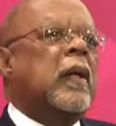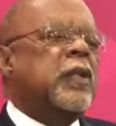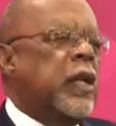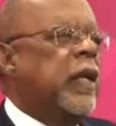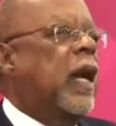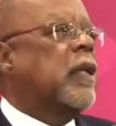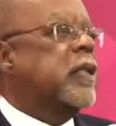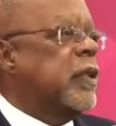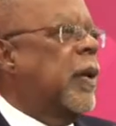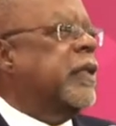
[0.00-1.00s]

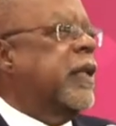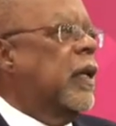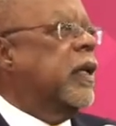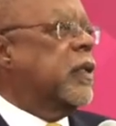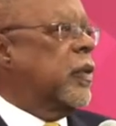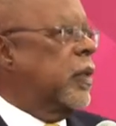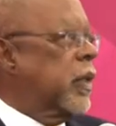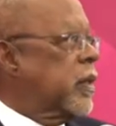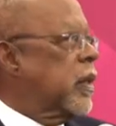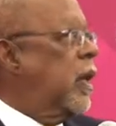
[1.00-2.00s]
Genealogy is about telling stories.
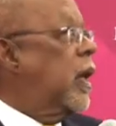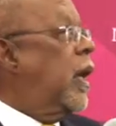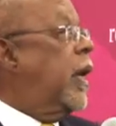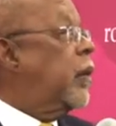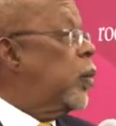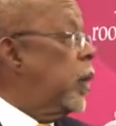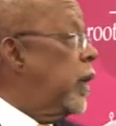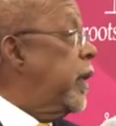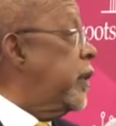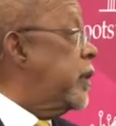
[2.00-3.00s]
And a
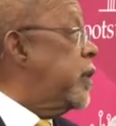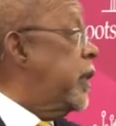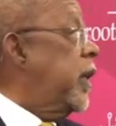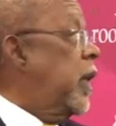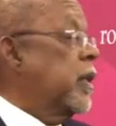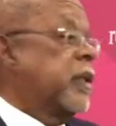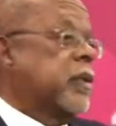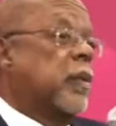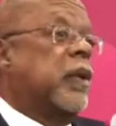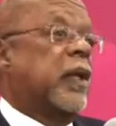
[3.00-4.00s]
really good genealogist
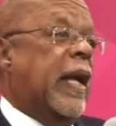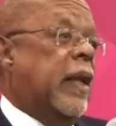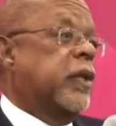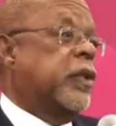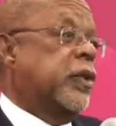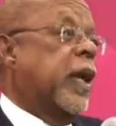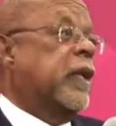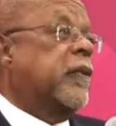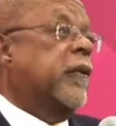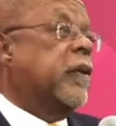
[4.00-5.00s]
will learn how to
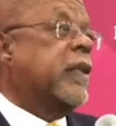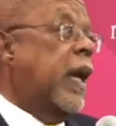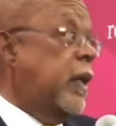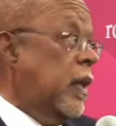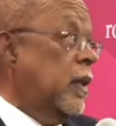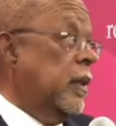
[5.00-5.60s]
transfer data